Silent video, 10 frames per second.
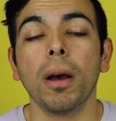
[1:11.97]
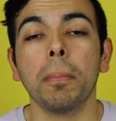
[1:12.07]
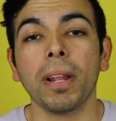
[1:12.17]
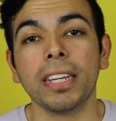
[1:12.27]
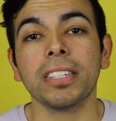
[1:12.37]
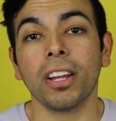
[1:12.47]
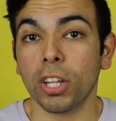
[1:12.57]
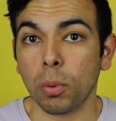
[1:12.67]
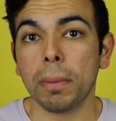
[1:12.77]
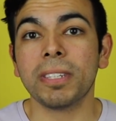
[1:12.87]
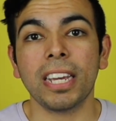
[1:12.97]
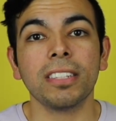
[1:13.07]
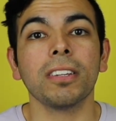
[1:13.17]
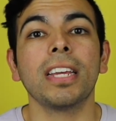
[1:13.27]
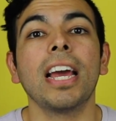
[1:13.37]
placed on their website.
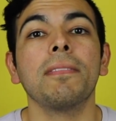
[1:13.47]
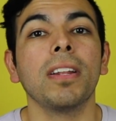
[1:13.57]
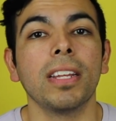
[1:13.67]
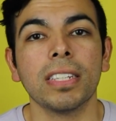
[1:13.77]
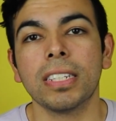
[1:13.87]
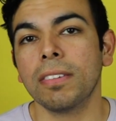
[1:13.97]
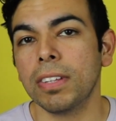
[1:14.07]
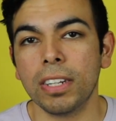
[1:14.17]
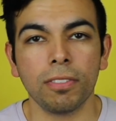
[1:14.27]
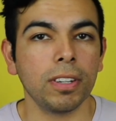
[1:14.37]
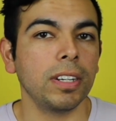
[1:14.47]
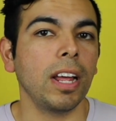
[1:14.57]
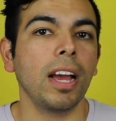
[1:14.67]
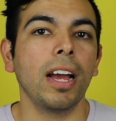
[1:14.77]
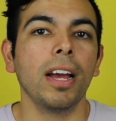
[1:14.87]
So they have a list of the different
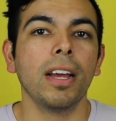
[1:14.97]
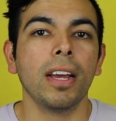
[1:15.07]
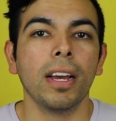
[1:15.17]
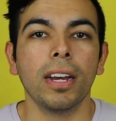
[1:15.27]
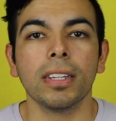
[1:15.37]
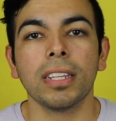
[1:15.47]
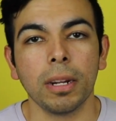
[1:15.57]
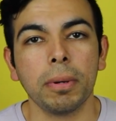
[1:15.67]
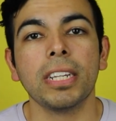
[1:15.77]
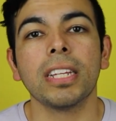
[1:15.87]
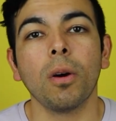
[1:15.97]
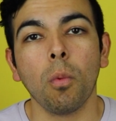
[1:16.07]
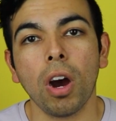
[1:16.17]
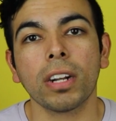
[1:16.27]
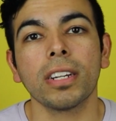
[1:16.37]
celebrities that
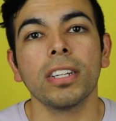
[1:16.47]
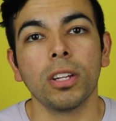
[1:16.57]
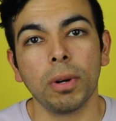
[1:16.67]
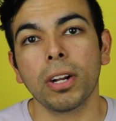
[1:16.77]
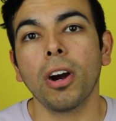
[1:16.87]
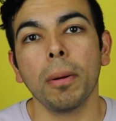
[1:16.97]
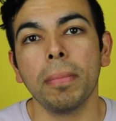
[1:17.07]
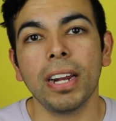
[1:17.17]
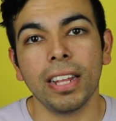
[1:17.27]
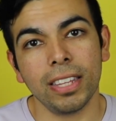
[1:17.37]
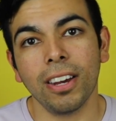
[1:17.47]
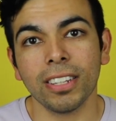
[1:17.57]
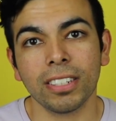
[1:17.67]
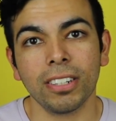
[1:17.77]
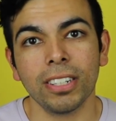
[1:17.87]
walked the red carpet at the
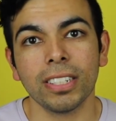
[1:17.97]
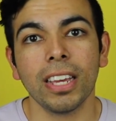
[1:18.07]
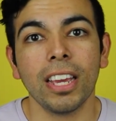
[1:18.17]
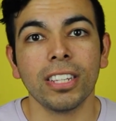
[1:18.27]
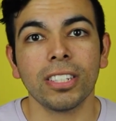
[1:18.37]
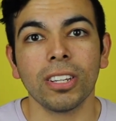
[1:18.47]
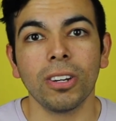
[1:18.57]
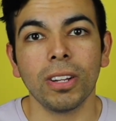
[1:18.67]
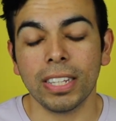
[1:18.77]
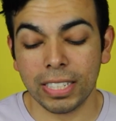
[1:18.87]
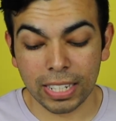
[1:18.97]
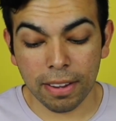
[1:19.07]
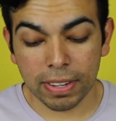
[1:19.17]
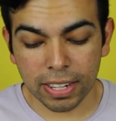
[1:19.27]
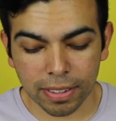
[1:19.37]
Oscars. So let's
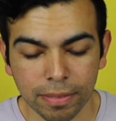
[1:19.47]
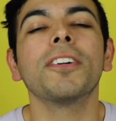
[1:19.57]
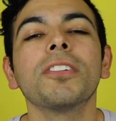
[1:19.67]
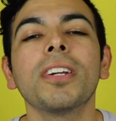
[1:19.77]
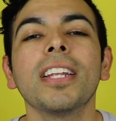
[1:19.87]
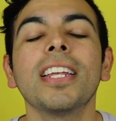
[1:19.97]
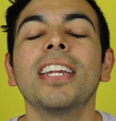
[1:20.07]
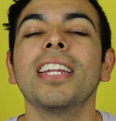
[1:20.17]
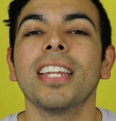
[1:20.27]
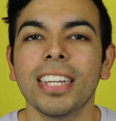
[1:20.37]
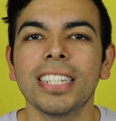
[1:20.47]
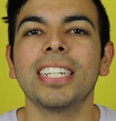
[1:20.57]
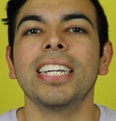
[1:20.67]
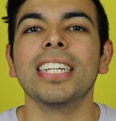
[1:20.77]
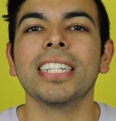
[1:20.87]
dive in. First one on the list
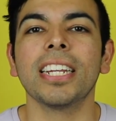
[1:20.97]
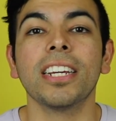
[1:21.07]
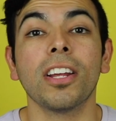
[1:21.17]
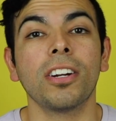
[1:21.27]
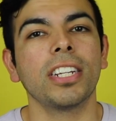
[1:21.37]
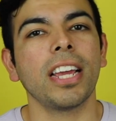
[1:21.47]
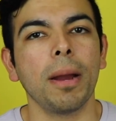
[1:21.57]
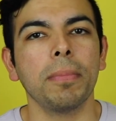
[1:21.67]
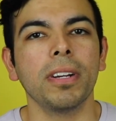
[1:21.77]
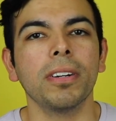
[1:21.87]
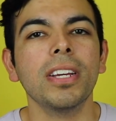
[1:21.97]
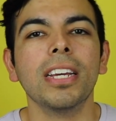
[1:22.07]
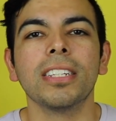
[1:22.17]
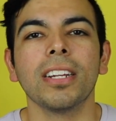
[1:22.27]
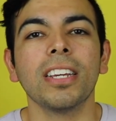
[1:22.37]
is Leonardo DiCaprio.
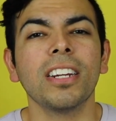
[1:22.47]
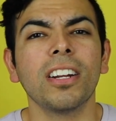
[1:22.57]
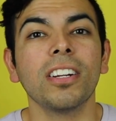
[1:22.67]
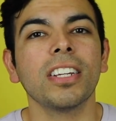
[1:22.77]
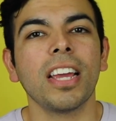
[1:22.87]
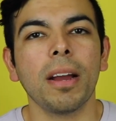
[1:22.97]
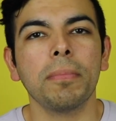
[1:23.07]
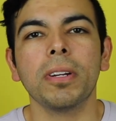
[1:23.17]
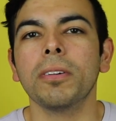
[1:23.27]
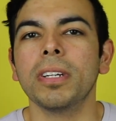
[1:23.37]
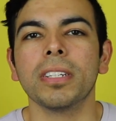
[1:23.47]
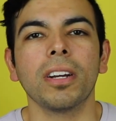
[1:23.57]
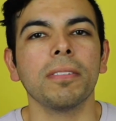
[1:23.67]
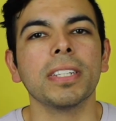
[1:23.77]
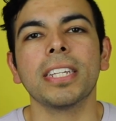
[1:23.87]
So Leonardo DiCaprio is
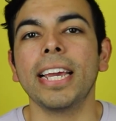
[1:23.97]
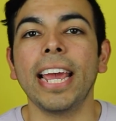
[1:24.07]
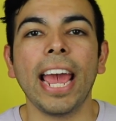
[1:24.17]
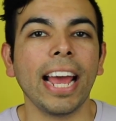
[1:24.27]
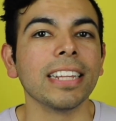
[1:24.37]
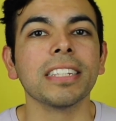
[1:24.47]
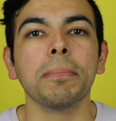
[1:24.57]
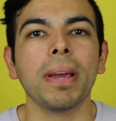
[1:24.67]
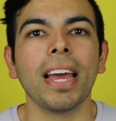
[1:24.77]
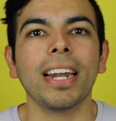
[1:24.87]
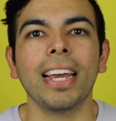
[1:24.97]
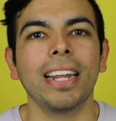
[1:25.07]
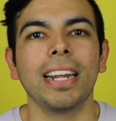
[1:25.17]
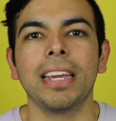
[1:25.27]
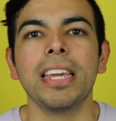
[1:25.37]
obviously a handsome man,
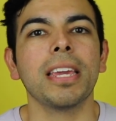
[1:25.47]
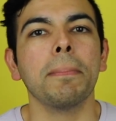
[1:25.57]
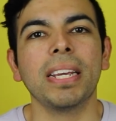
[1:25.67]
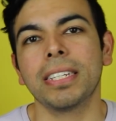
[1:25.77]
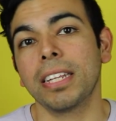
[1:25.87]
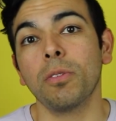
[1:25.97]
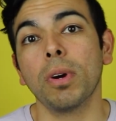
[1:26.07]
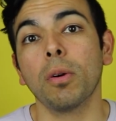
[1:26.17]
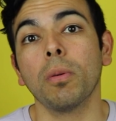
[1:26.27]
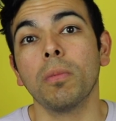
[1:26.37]
and he can basically wear